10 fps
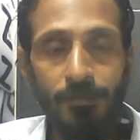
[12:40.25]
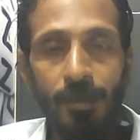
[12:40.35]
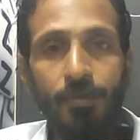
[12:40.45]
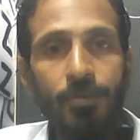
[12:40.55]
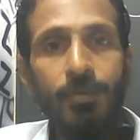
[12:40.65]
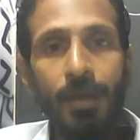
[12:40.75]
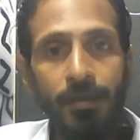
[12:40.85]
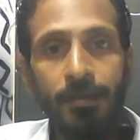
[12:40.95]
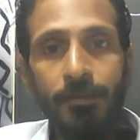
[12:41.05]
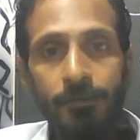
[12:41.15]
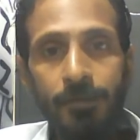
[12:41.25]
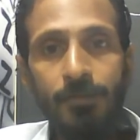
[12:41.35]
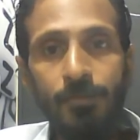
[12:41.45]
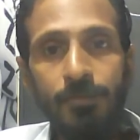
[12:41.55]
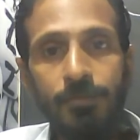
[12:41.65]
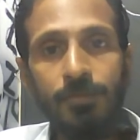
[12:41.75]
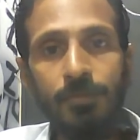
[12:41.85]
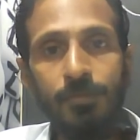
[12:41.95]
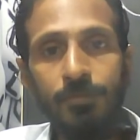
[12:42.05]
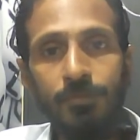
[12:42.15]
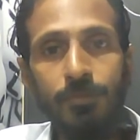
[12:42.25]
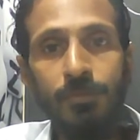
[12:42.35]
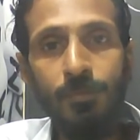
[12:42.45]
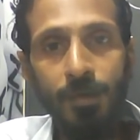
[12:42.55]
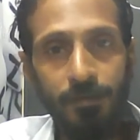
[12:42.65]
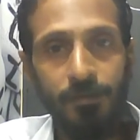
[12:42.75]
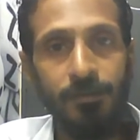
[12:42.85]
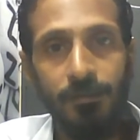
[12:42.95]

So how do you identify who's doing what?